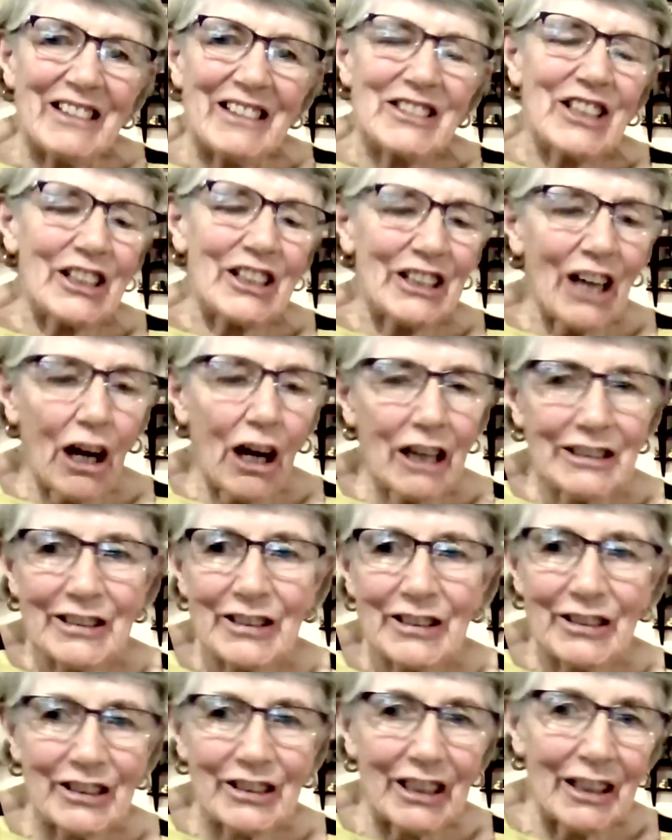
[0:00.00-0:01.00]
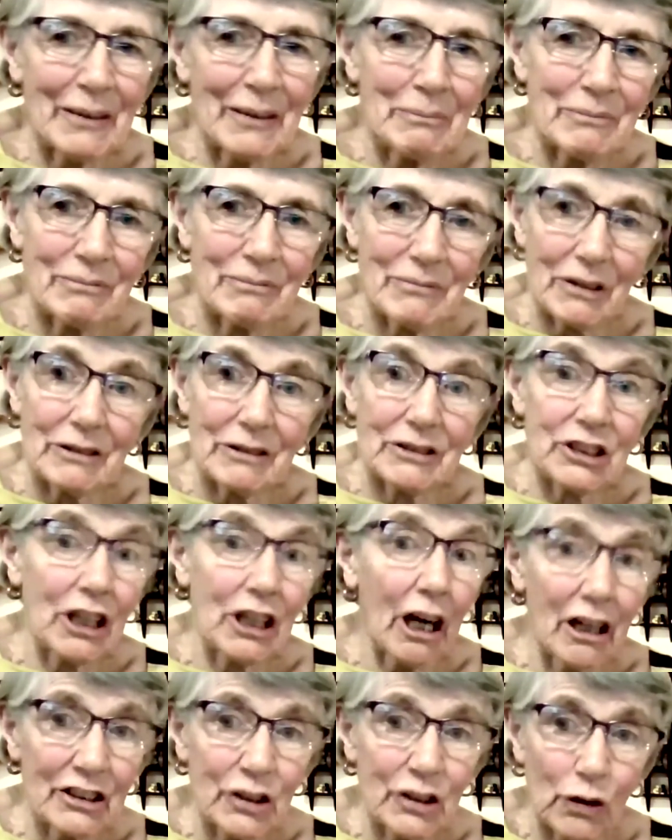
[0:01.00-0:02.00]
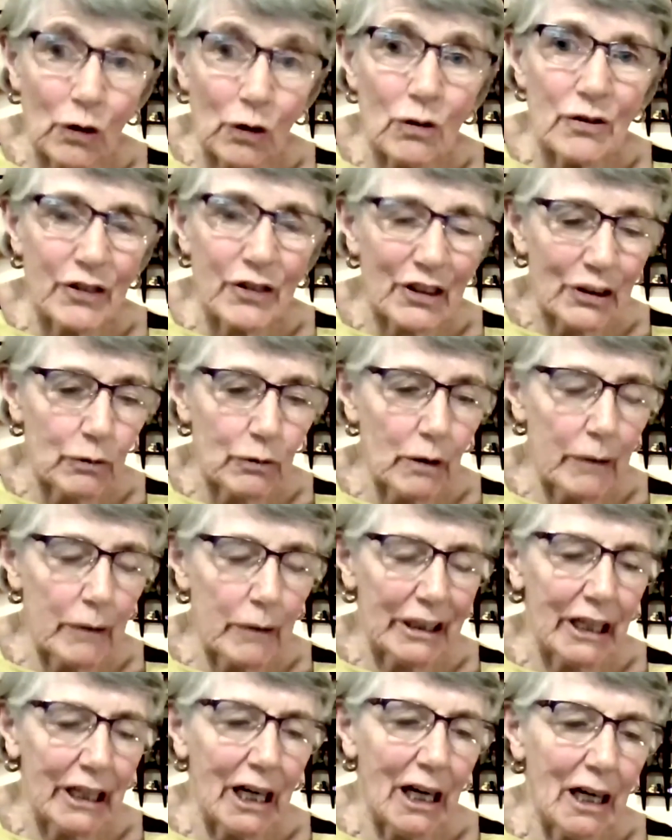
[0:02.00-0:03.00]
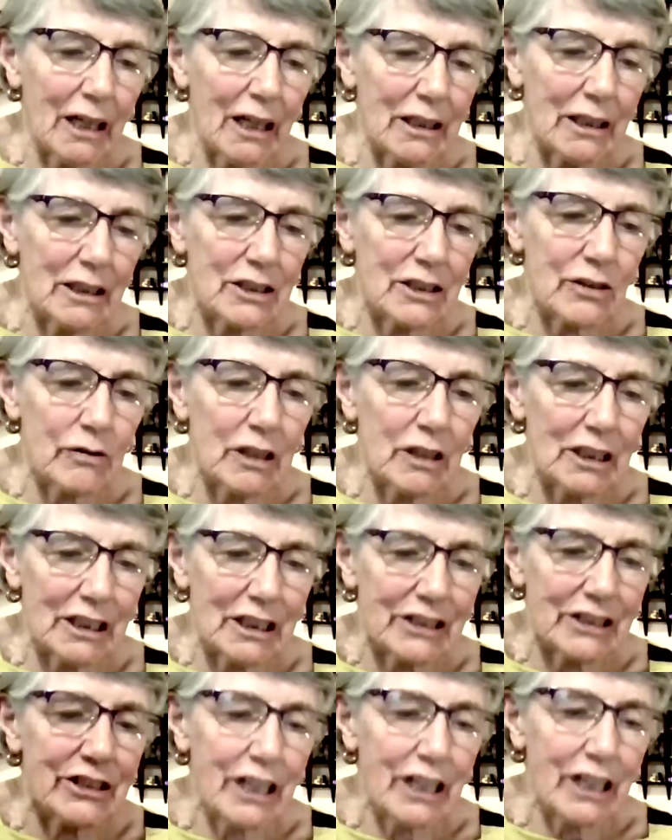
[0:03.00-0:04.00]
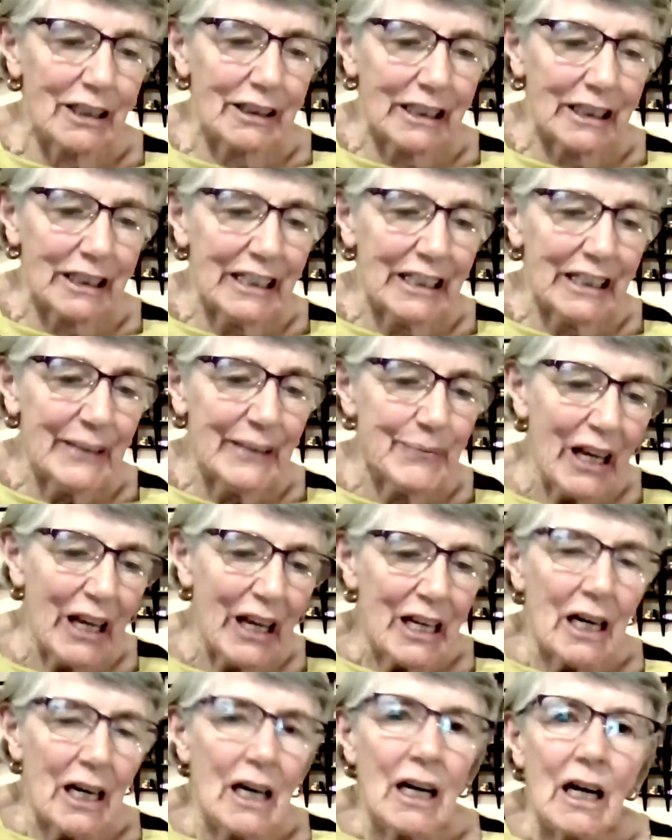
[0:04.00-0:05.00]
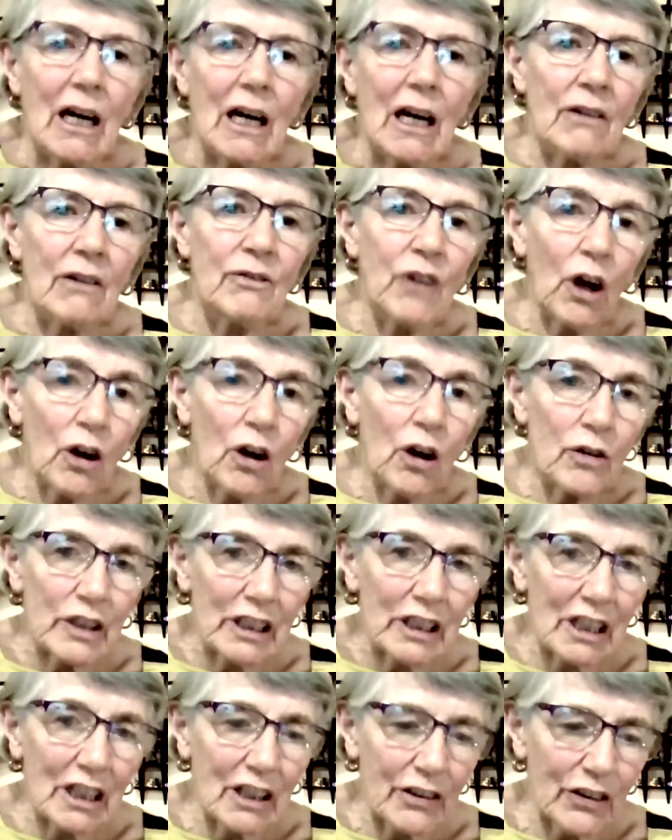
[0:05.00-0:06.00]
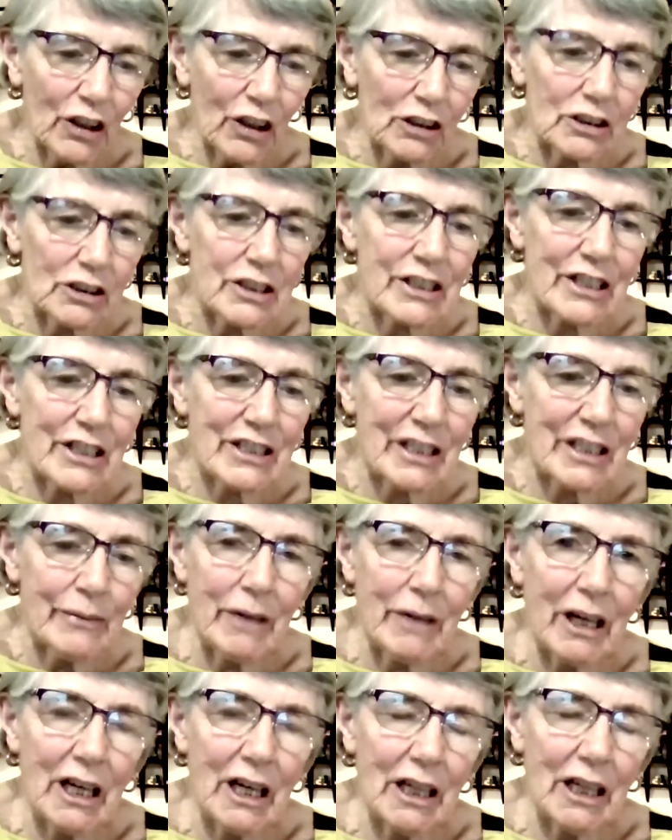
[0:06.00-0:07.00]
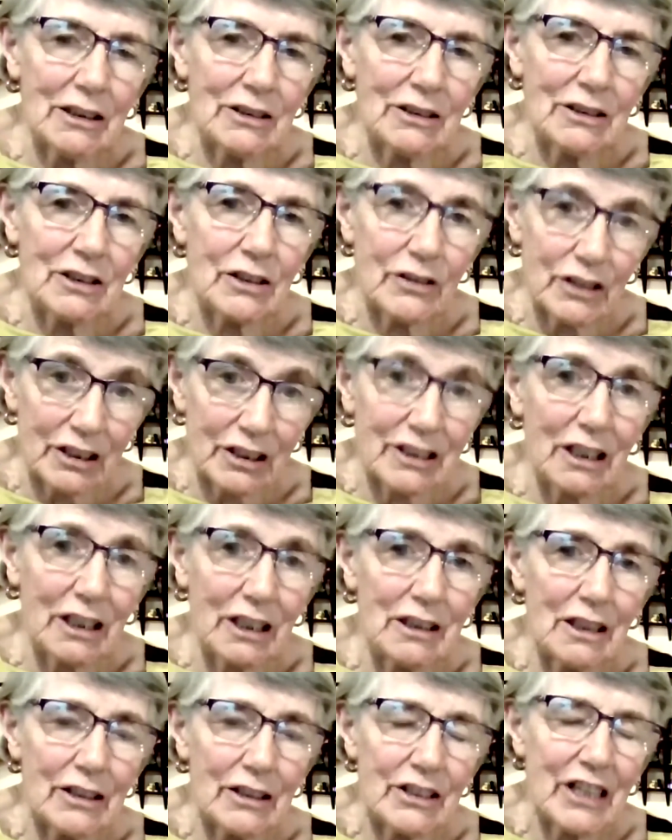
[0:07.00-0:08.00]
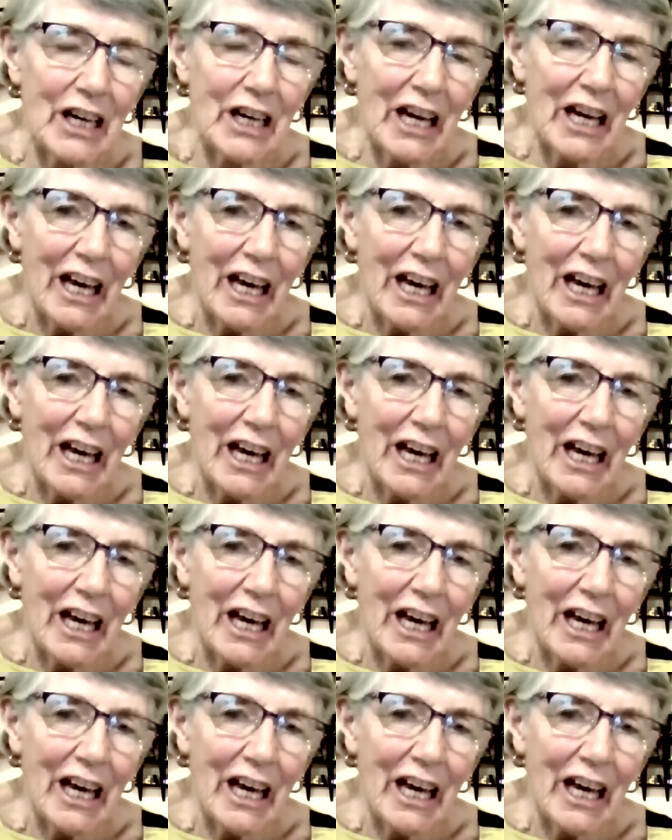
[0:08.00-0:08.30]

Tonight's title for the webinar is really telling: Evolving Catholicism and the Synod.